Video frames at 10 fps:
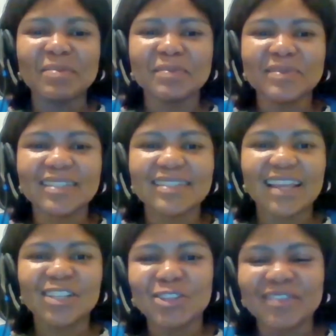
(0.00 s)
Just
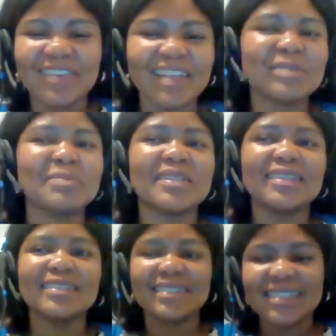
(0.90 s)
angel
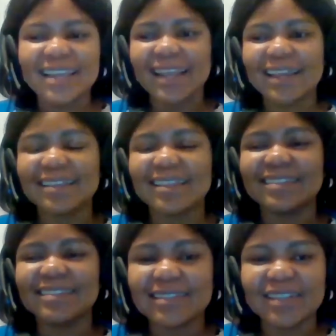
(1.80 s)
investment, tech,
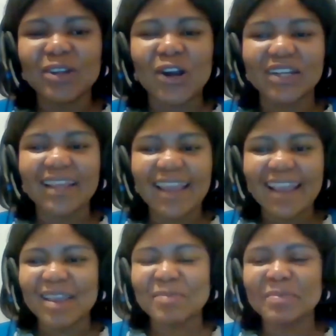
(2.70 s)
there's the Silicon
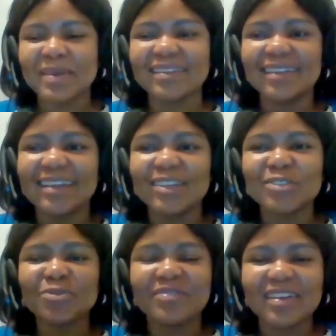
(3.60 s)
Cape, and
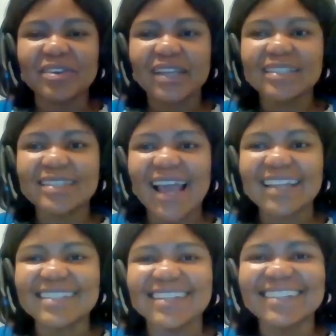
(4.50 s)
it's all very
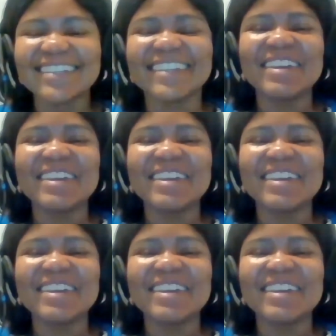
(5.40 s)
exciting.